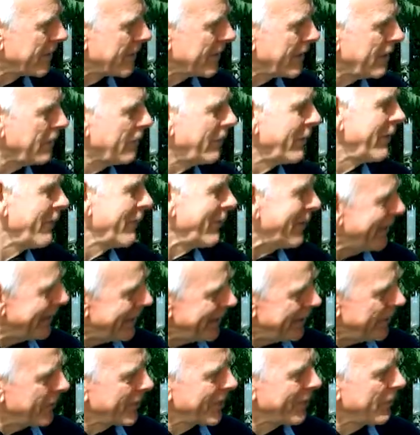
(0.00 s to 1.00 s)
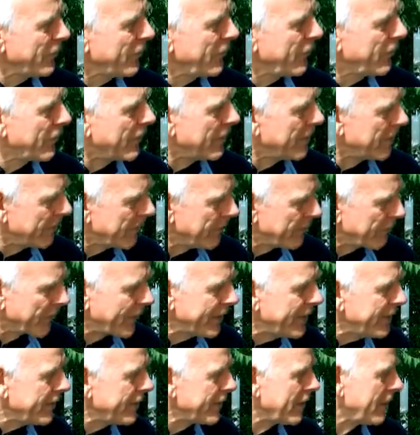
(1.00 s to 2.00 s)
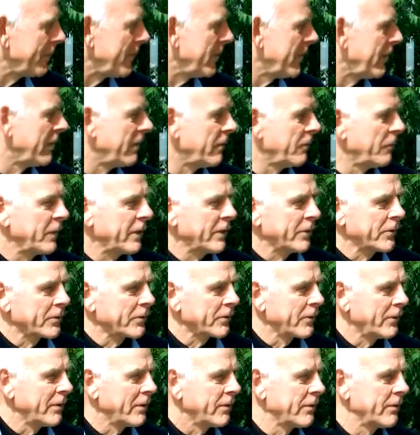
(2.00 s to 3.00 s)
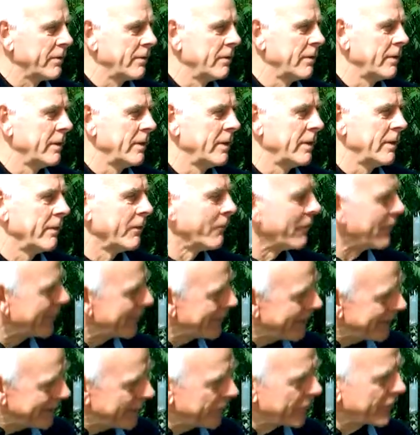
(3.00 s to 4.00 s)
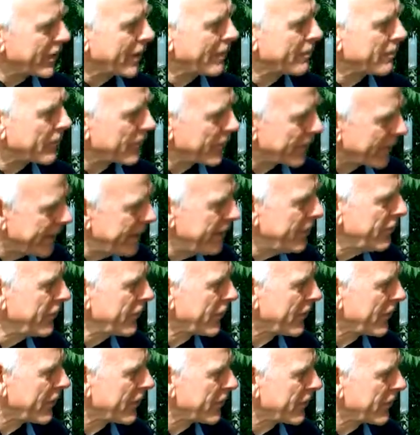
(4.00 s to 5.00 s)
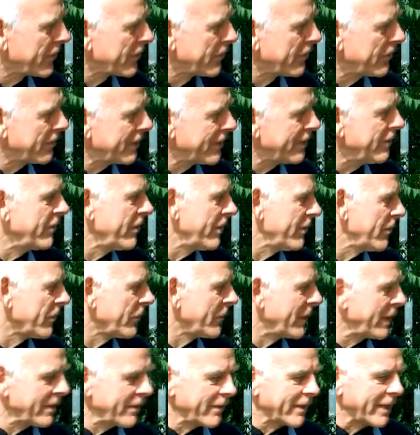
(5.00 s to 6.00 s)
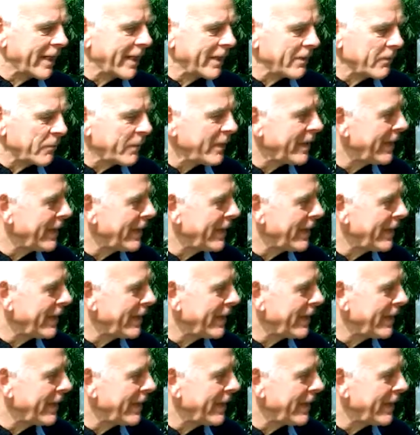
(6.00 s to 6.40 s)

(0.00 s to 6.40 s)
It will release some freedom, or we could call it release some resources in such a way that we